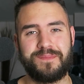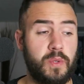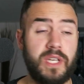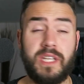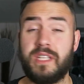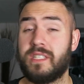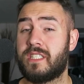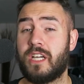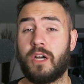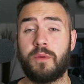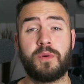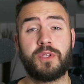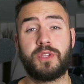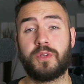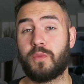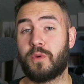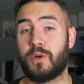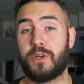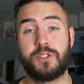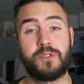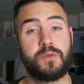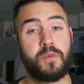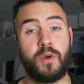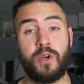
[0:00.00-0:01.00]
We didn't tell them what the
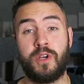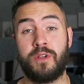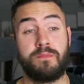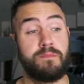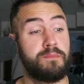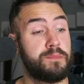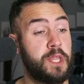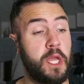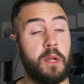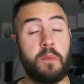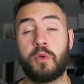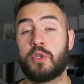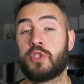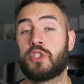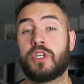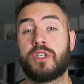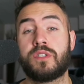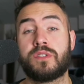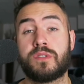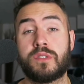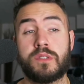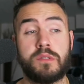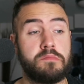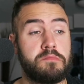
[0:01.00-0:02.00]
words were. They were
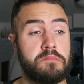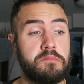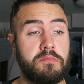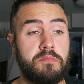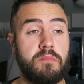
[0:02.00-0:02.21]
just